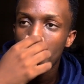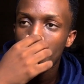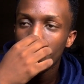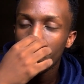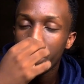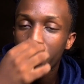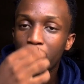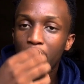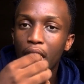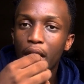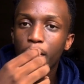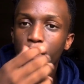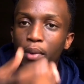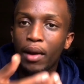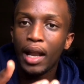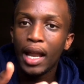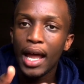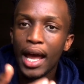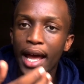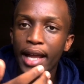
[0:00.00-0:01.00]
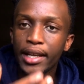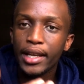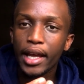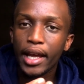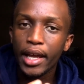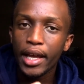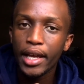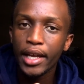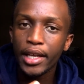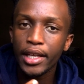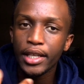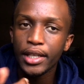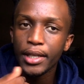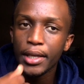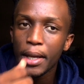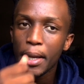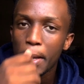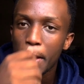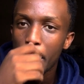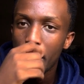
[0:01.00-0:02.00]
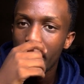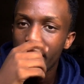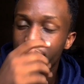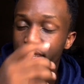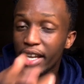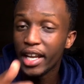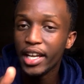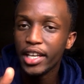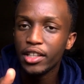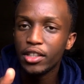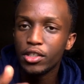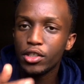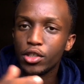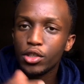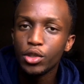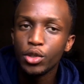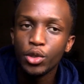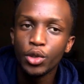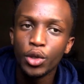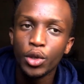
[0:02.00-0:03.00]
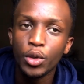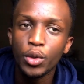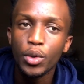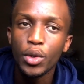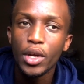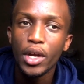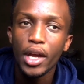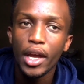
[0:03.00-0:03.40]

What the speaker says: You can like plan a date, you know,